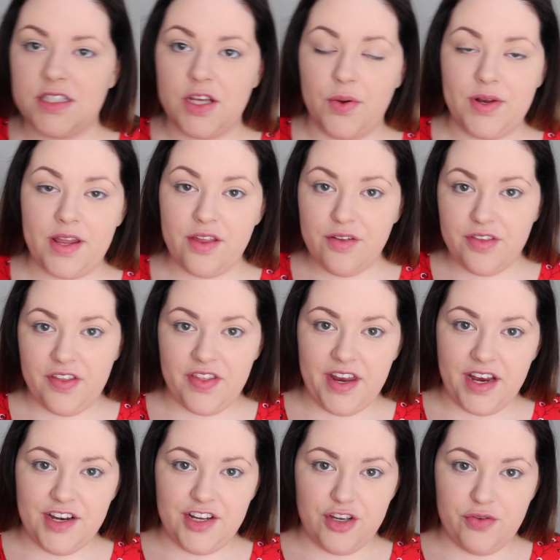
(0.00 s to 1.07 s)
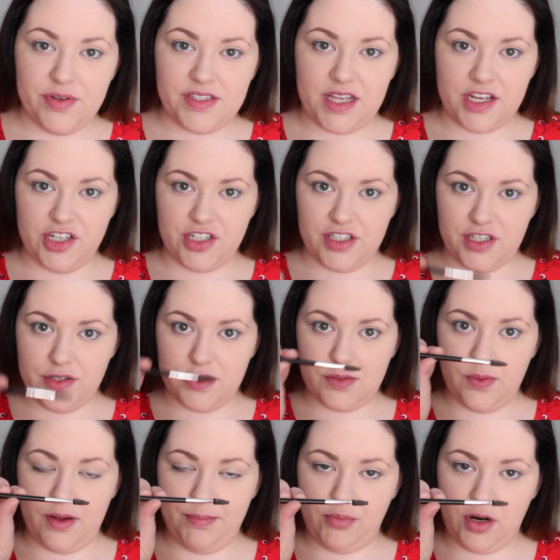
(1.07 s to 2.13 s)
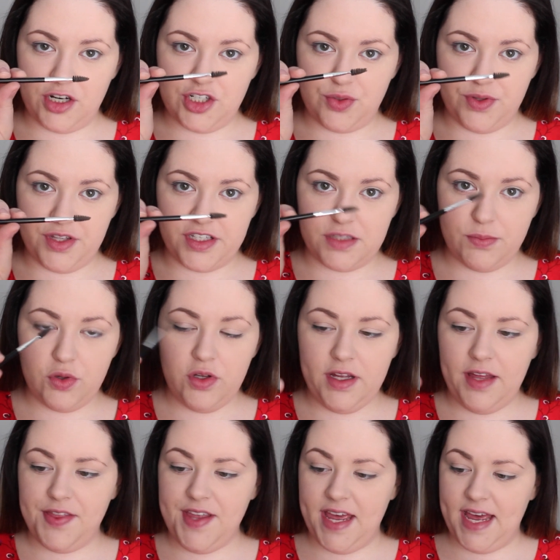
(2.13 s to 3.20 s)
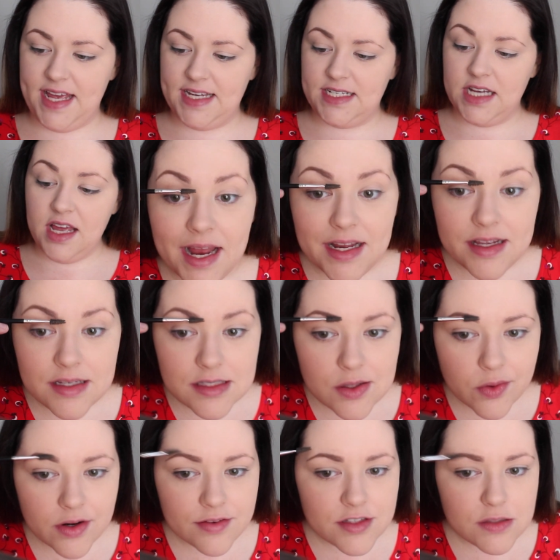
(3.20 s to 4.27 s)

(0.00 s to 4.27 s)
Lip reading: So another thing that I do is I just use a brush with a spoolie on the end. Any sort of